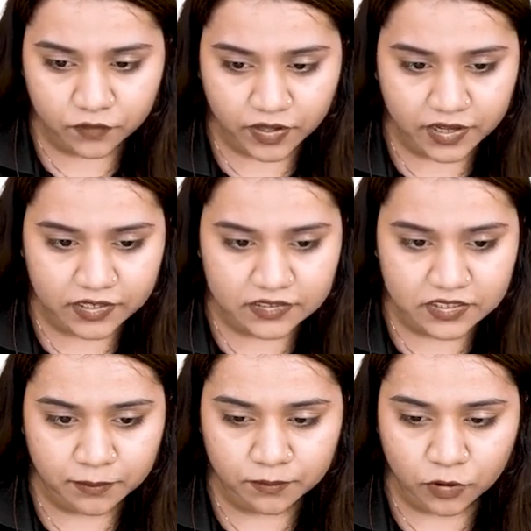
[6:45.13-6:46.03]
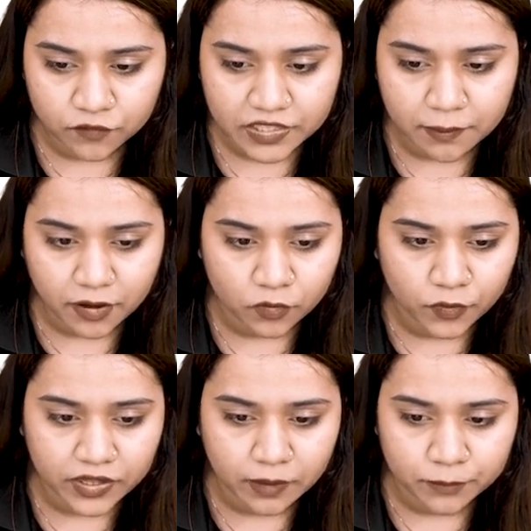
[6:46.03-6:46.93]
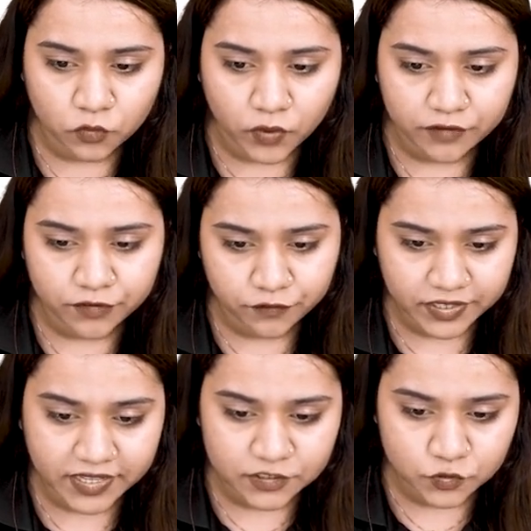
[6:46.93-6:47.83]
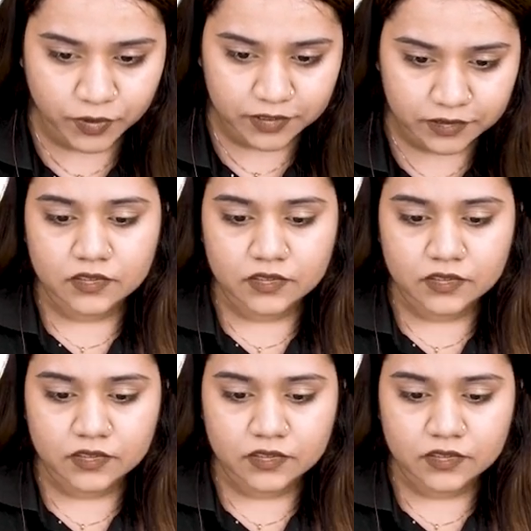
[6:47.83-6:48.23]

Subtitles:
And some of them are going up to 150 as well.